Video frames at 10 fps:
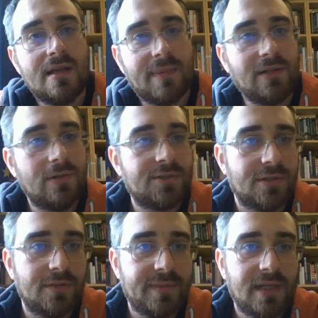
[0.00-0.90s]
But
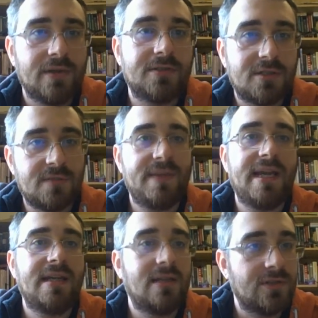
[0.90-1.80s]
also because
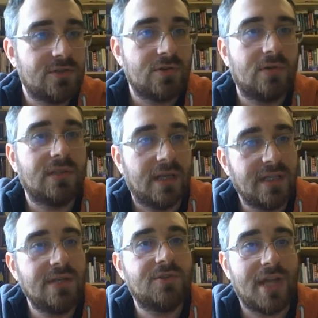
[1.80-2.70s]
Spain controlled a
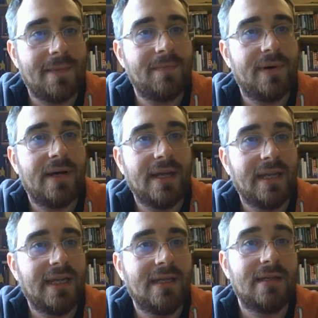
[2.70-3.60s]
huge empire
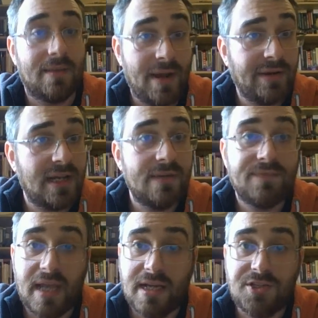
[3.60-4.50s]
in America,
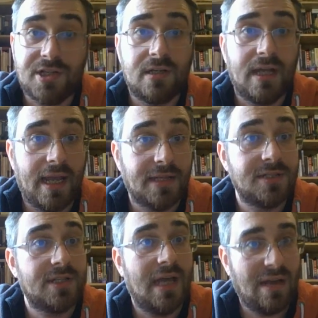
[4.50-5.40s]
Asia
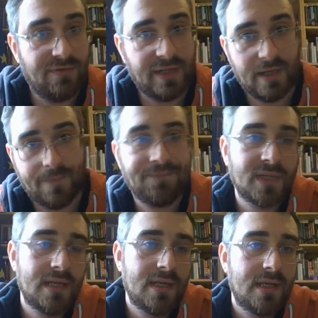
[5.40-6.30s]
and Africa.
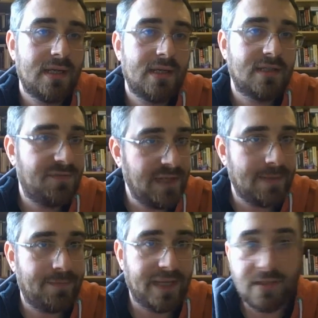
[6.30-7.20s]
The
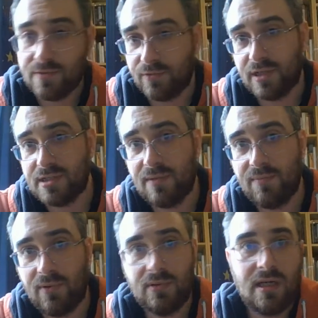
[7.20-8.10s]
Philippines, for
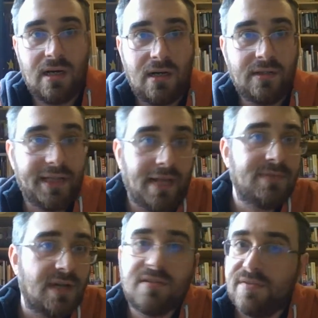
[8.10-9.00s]
example, are
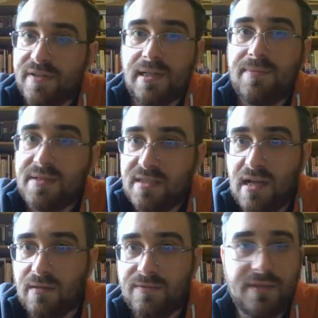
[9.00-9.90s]
named after Philip
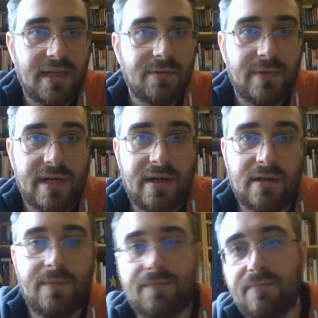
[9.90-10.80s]
himself. They were